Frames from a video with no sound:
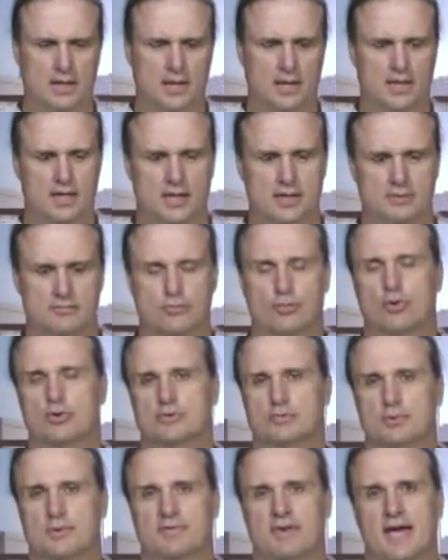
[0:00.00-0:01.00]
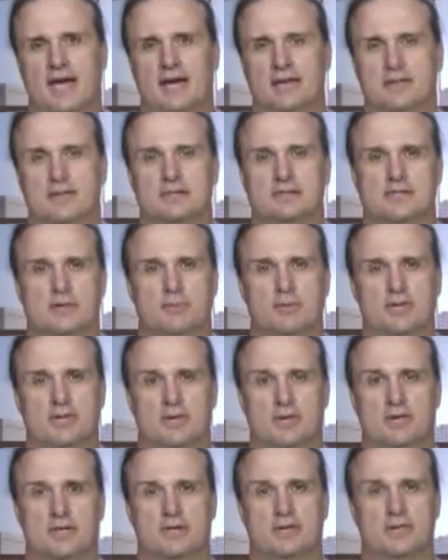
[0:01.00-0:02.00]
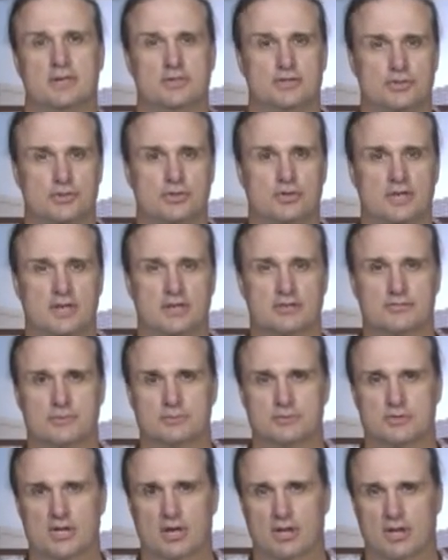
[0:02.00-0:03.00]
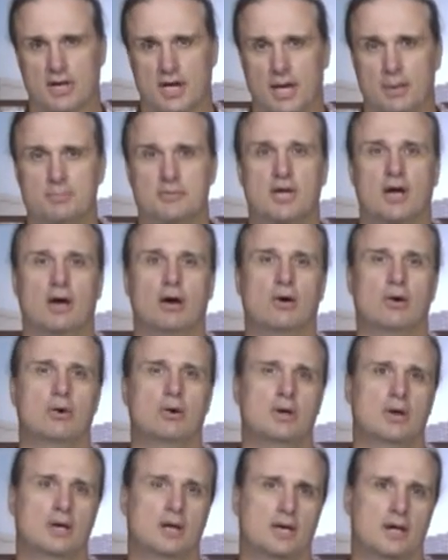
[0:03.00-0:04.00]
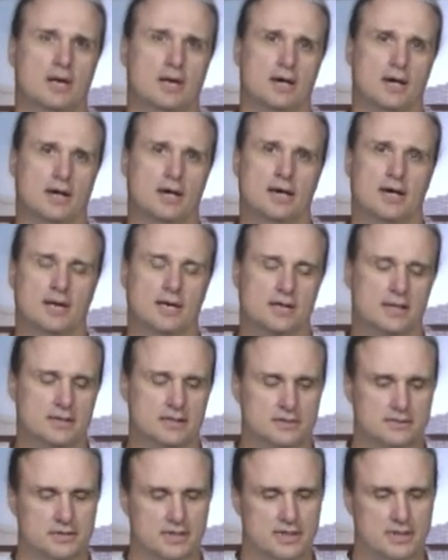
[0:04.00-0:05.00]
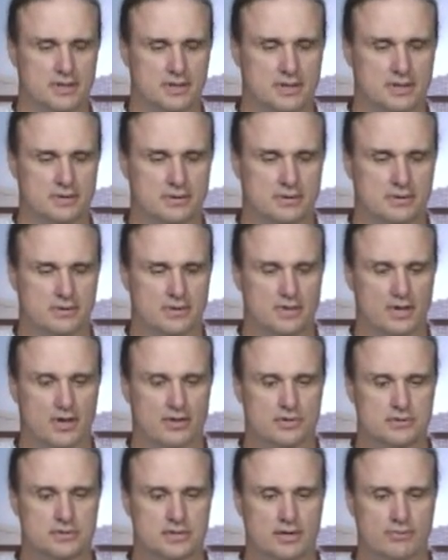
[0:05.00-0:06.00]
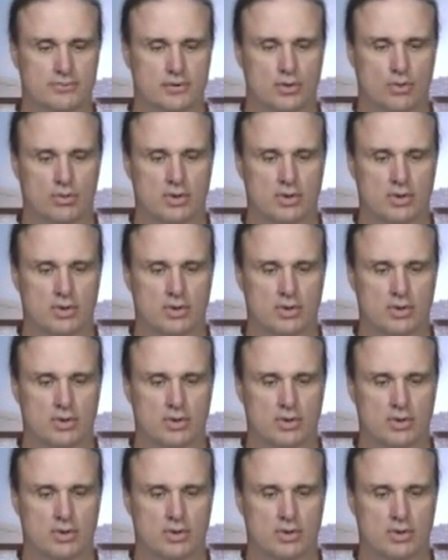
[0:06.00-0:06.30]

And of course, we've had some of the shootings from Charlie Hebdo and the other stuff going